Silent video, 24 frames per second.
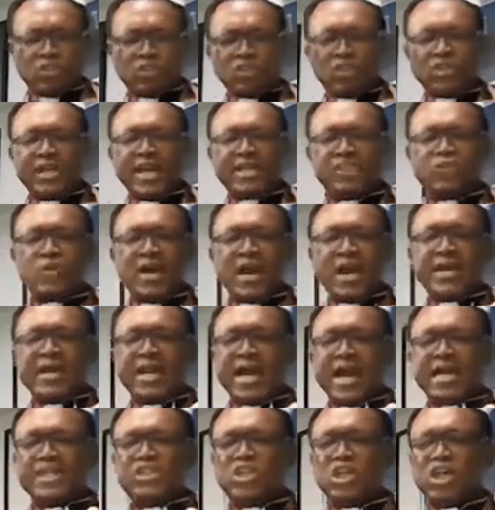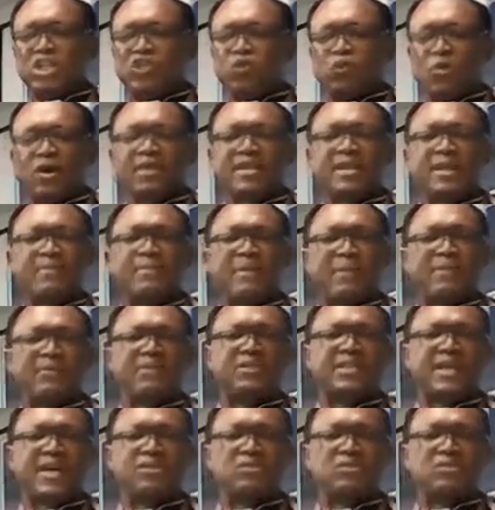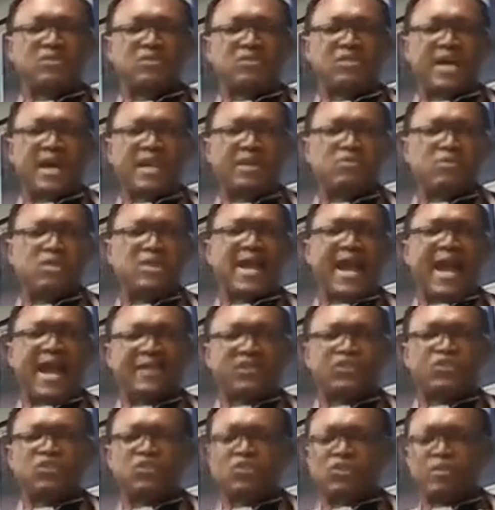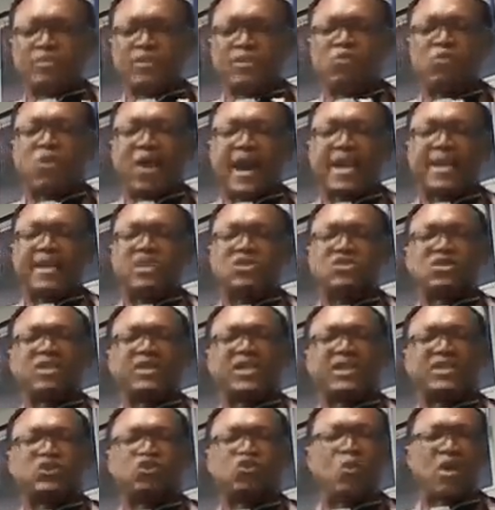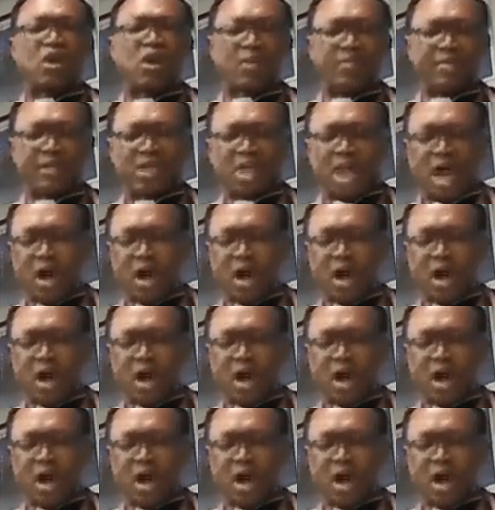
So that's why in our church, when the people start to do that, we ask you to be quiet unless you want to be